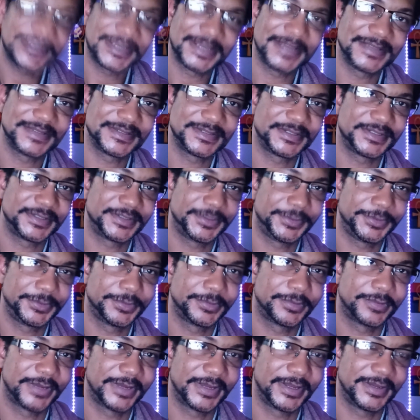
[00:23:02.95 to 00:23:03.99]
into
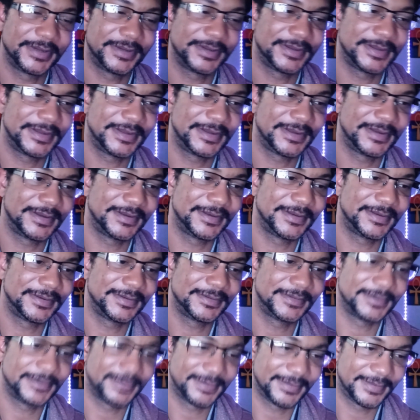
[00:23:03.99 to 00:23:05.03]
Ukraine and
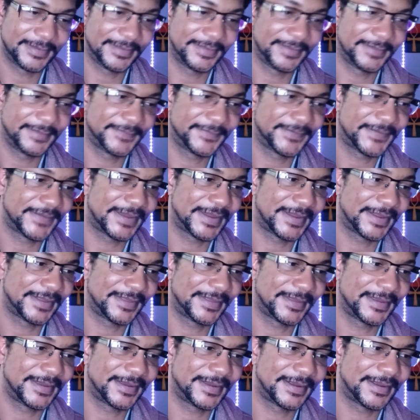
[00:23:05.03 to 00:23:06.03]
the fact that